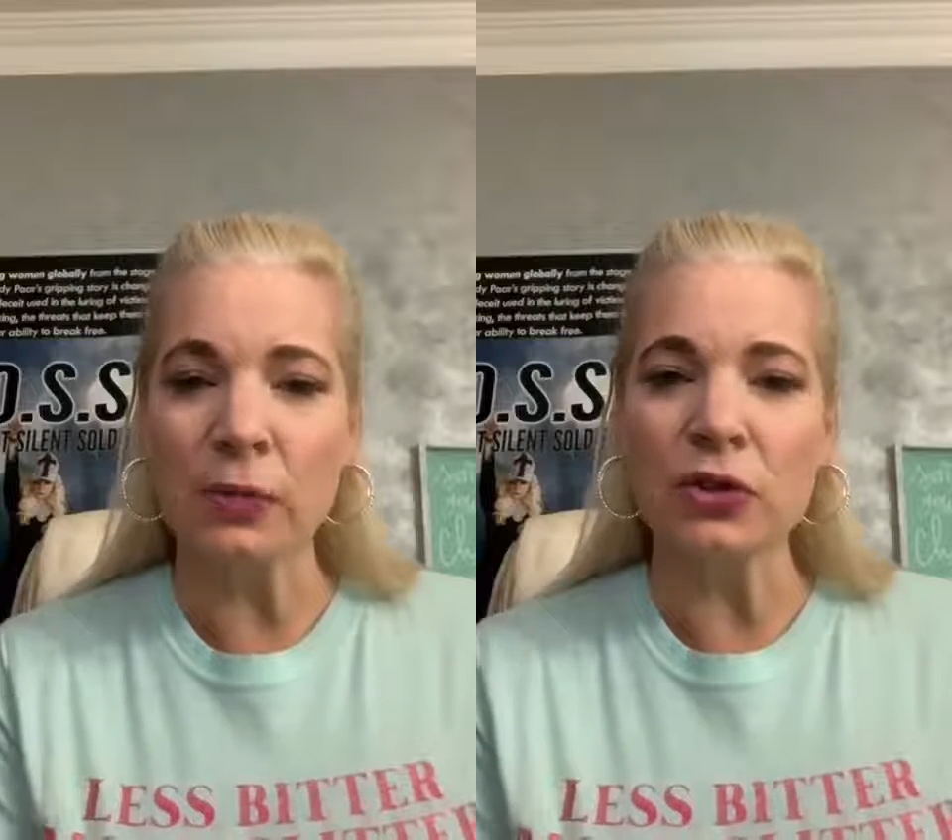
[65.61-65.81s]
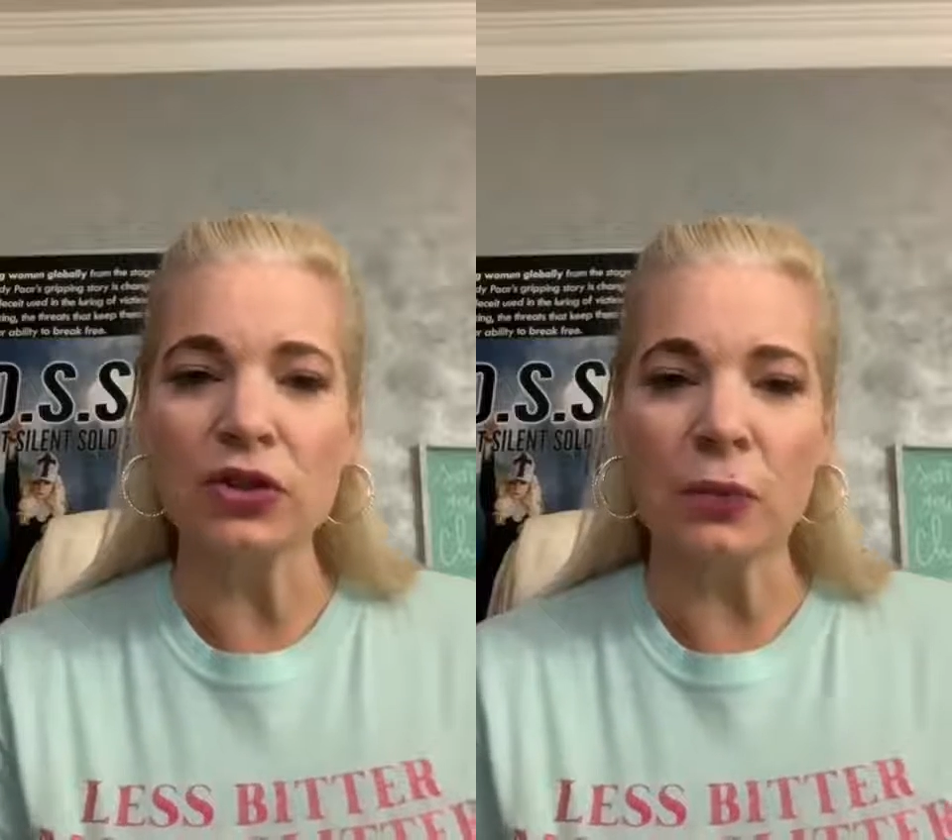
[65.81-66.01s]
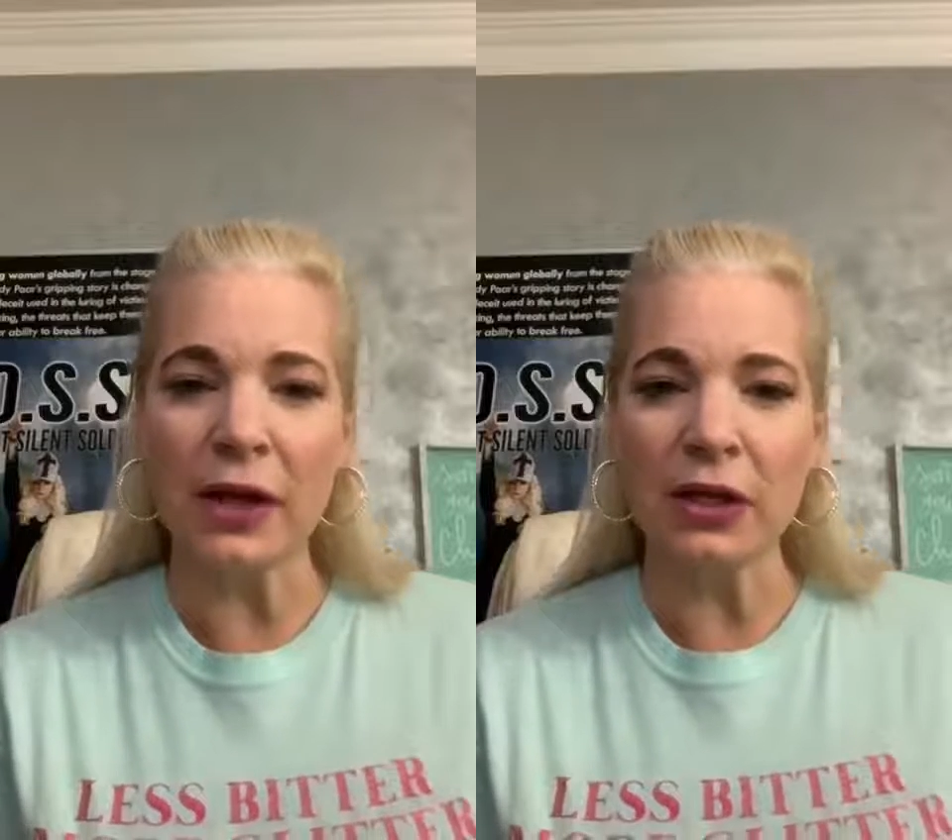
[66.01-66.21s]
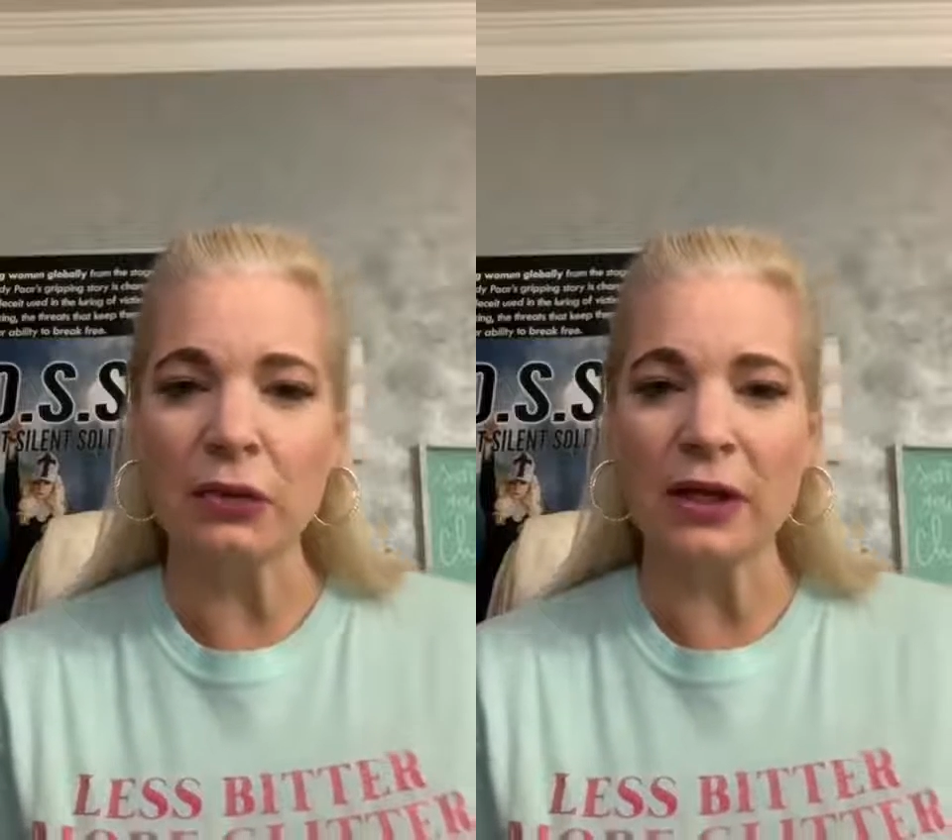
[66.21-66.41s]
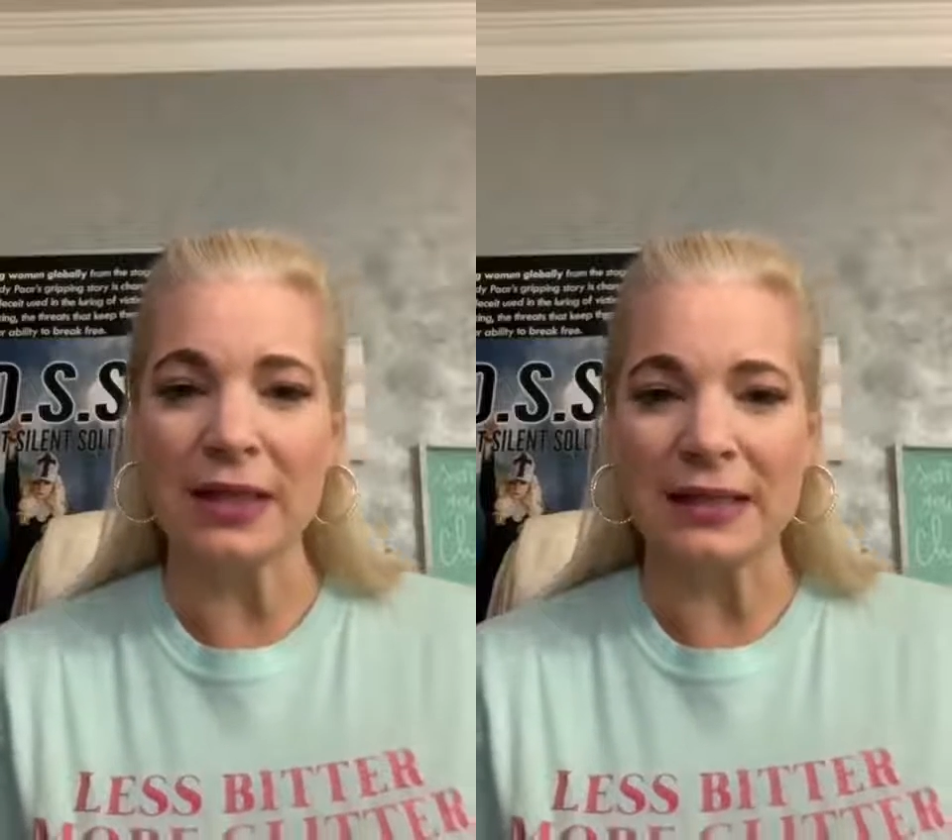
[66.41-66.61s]
was so
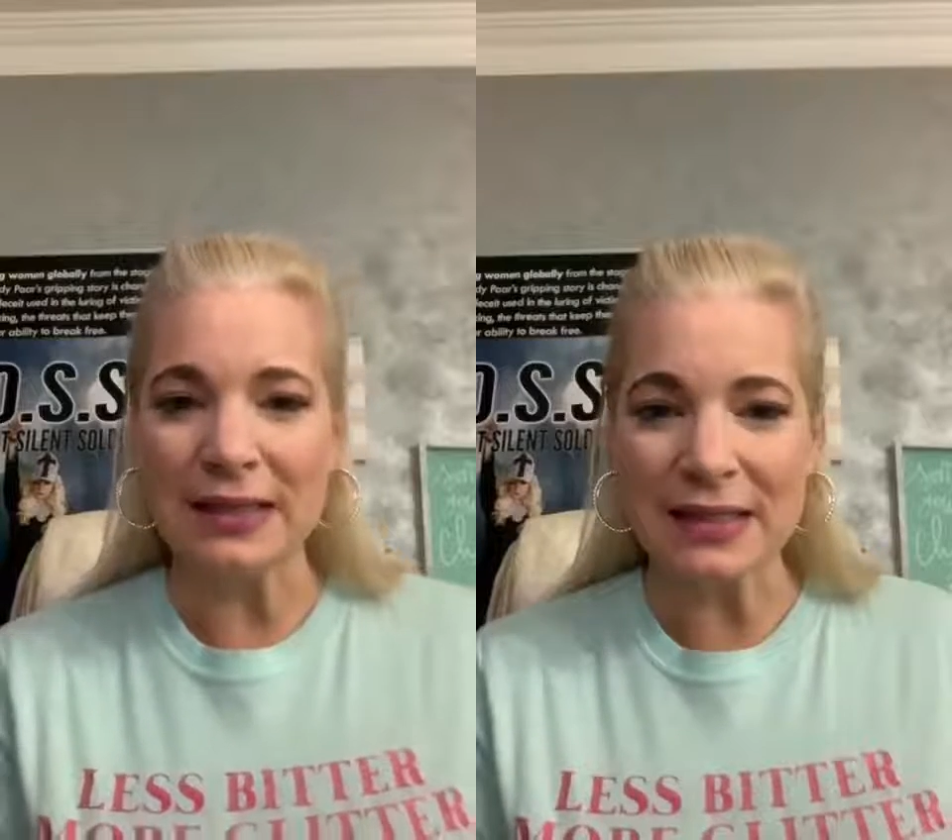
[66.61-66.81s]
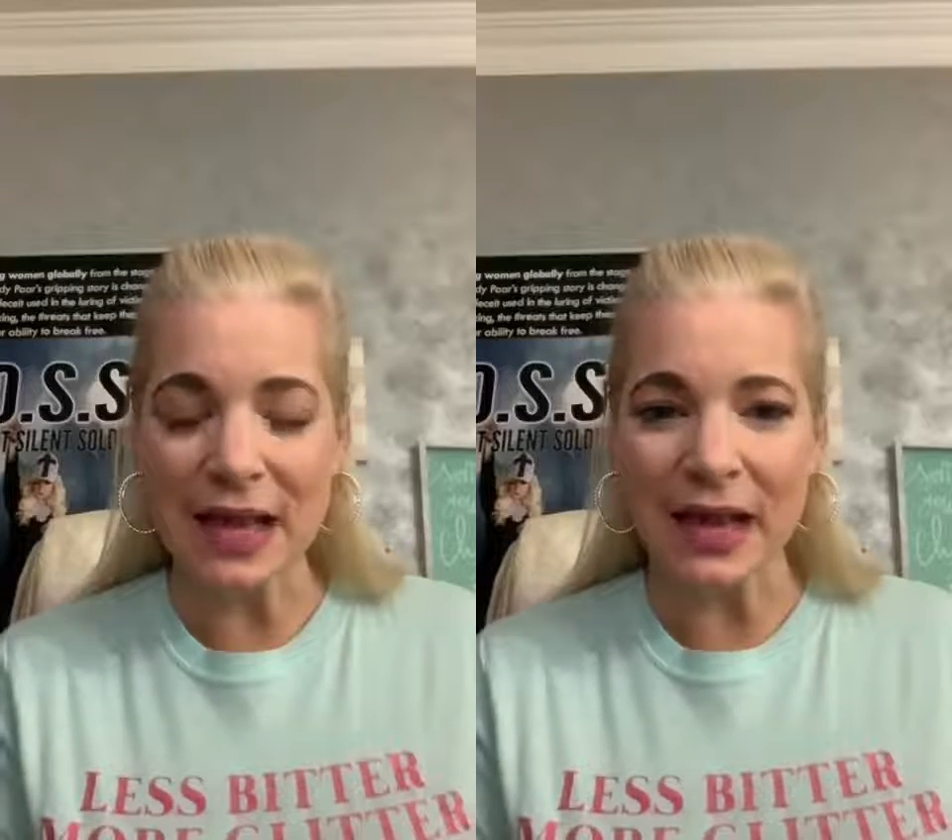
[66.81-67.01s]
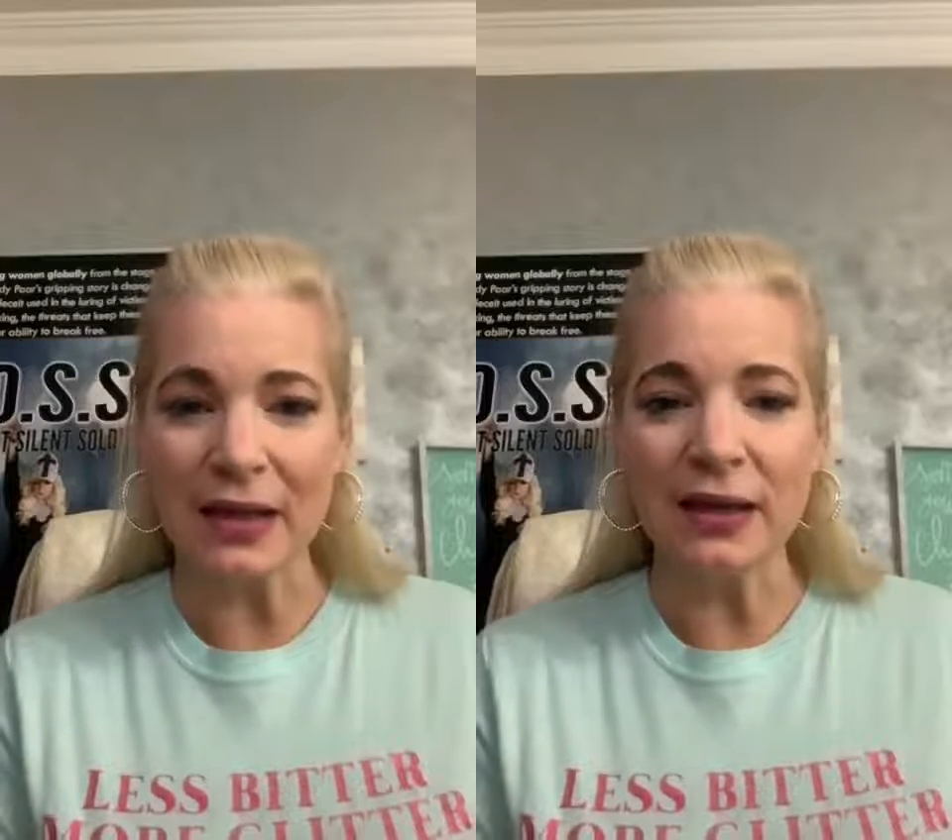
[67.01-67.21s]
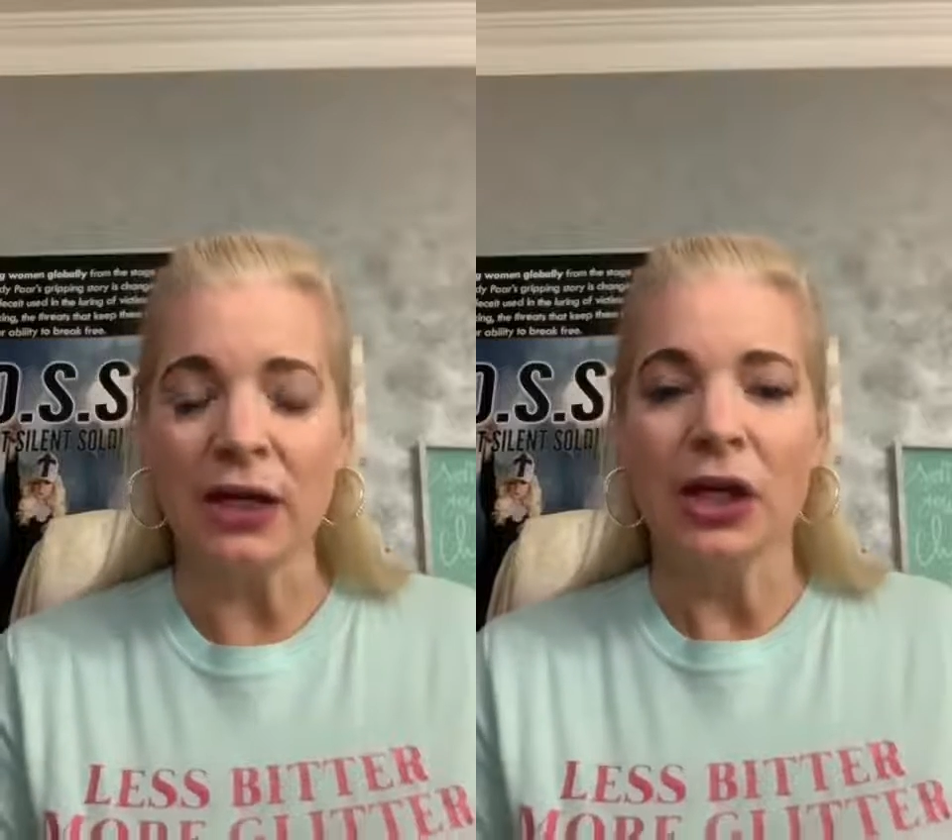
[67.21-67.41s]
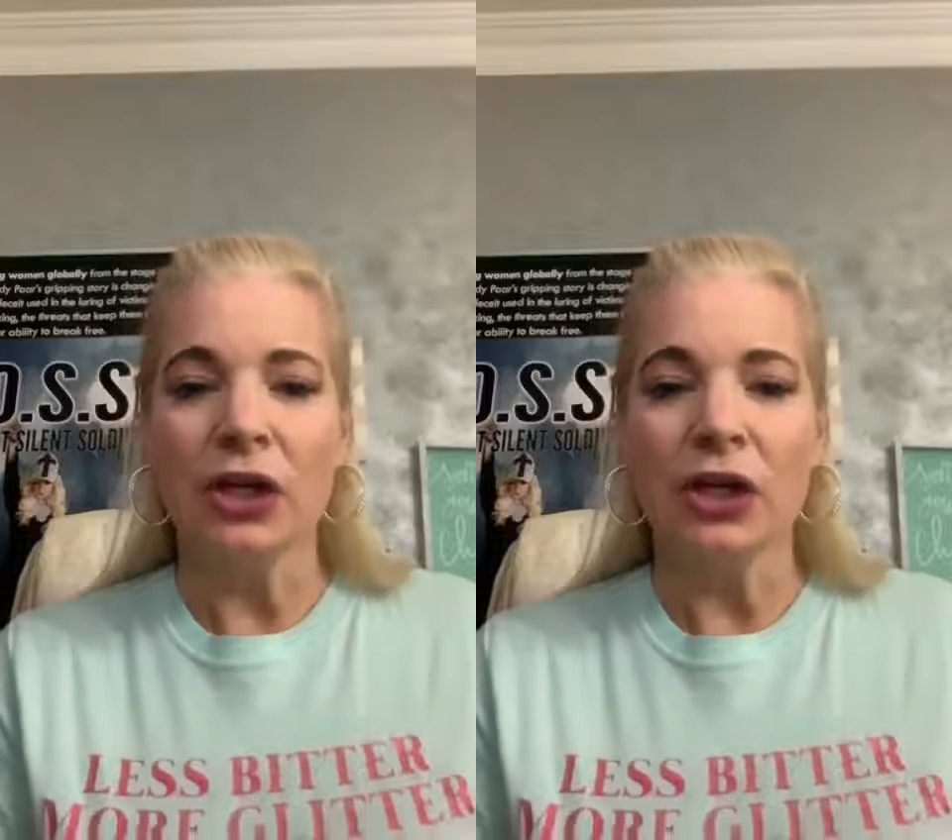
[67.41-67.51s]
angry inside.